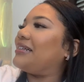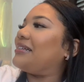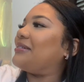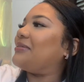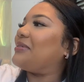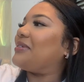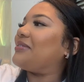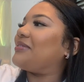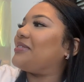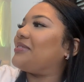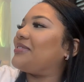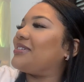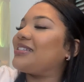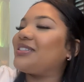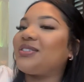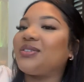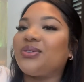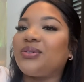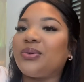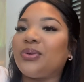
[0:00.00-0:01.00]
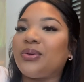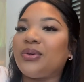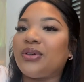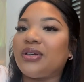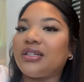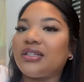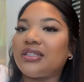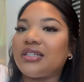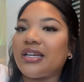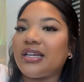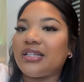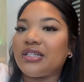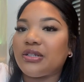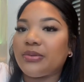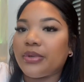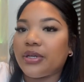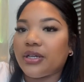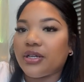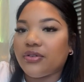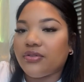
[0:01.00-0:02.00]
What we went to is a
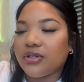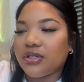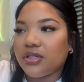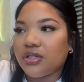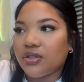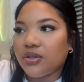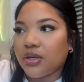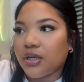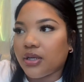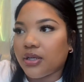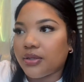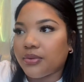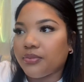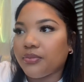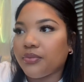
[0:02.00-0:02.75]
Jamaican restaurant.